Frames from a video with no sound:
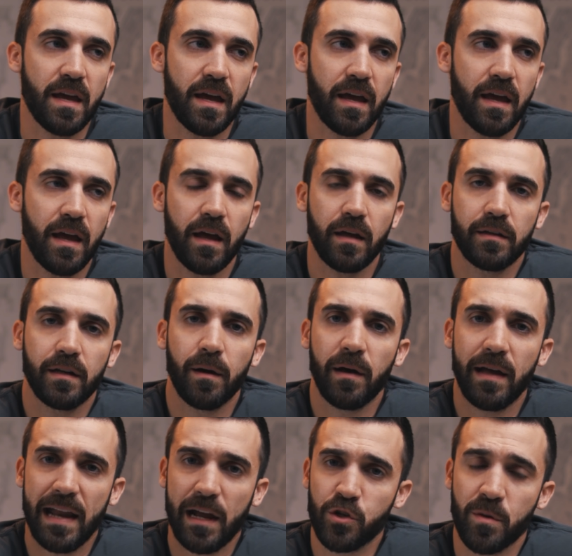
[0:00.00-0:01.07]
an
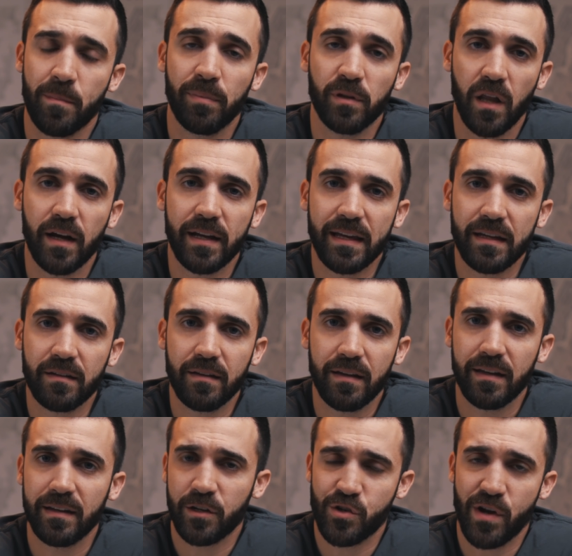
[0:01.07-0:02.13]
extra plugin,
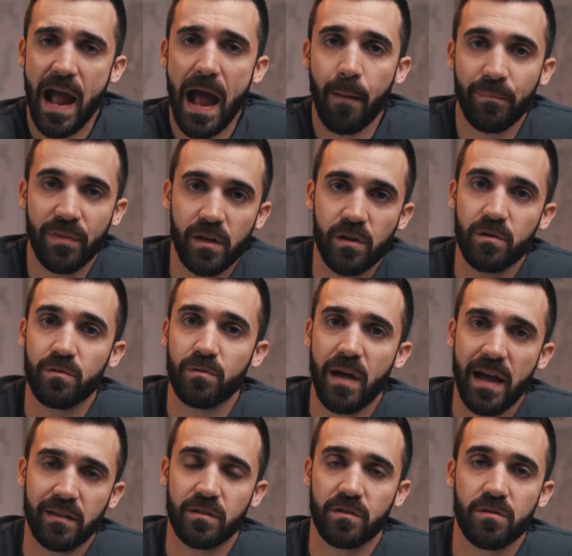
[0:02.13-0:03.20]
an extra app that you
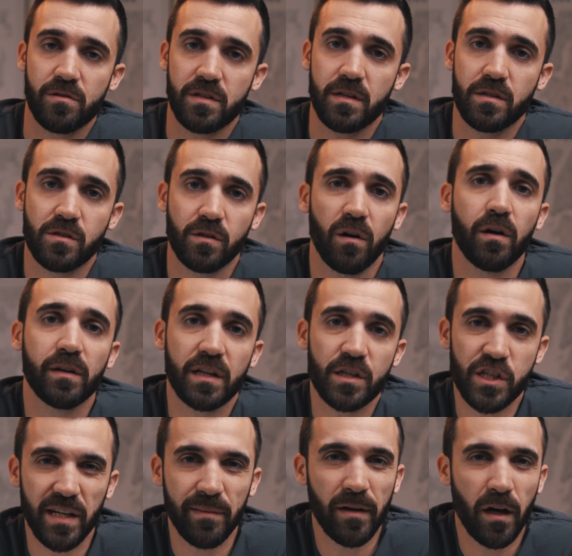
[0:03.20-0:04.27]
had to use to install into
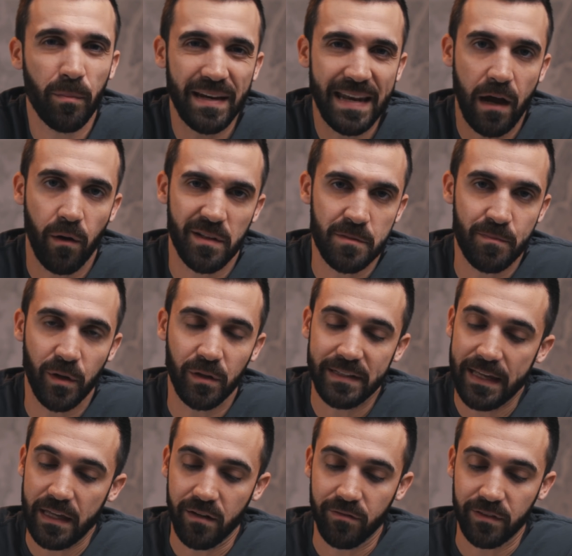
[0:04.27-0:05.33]
Gmail, but now it's built
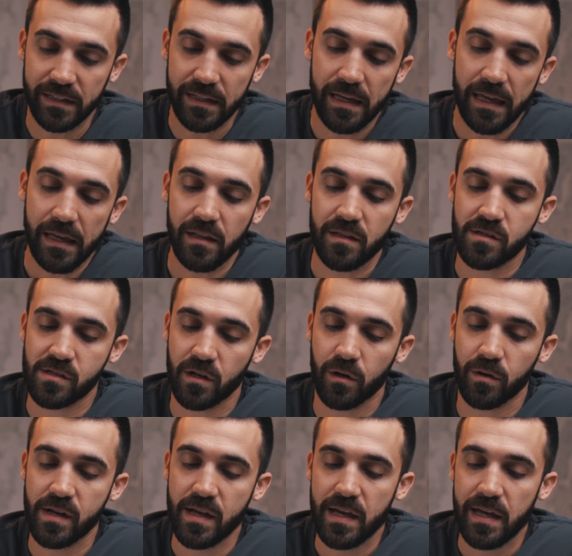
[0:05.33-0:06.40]
natively in,
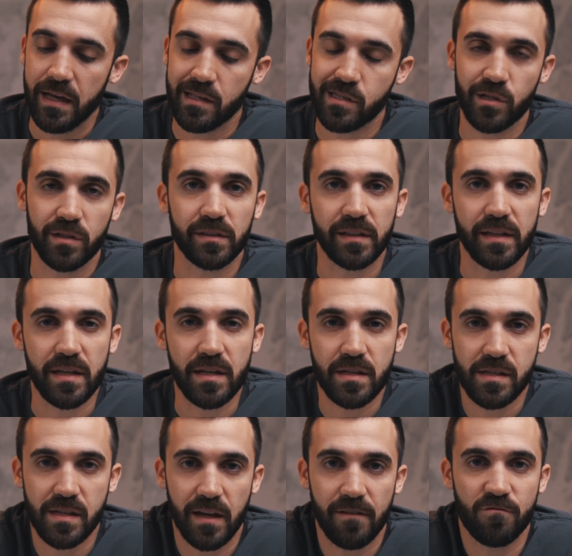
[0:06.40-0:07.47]
so it certainly
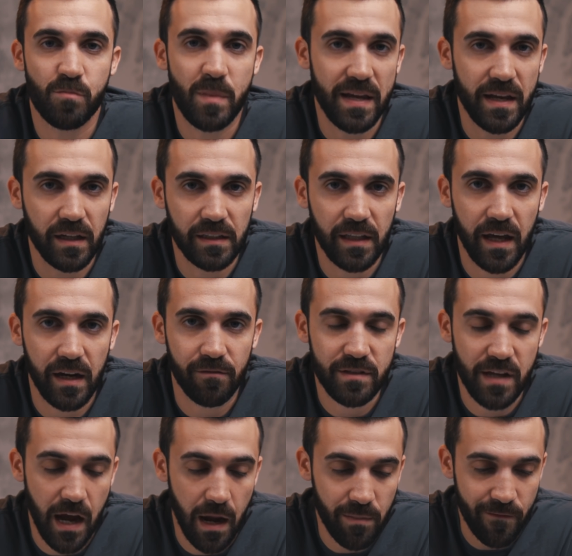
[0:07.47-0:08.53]
saves me a lot of
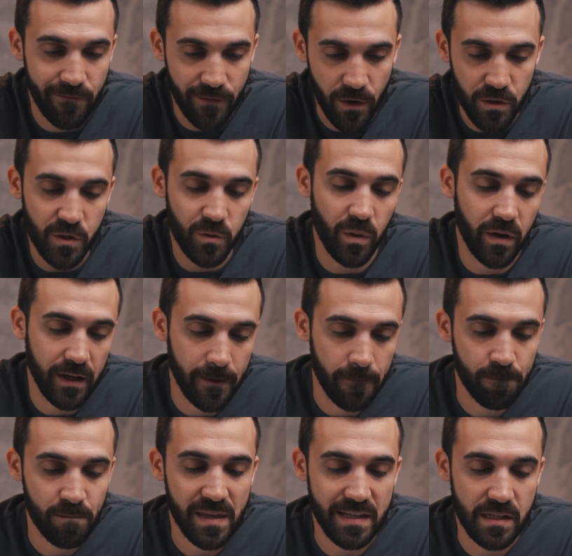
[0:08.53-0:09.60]
time. The first
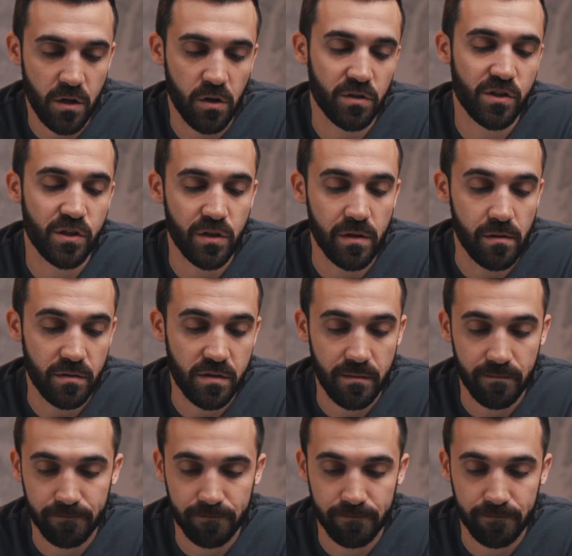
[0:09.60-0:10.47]
one is called Snooze.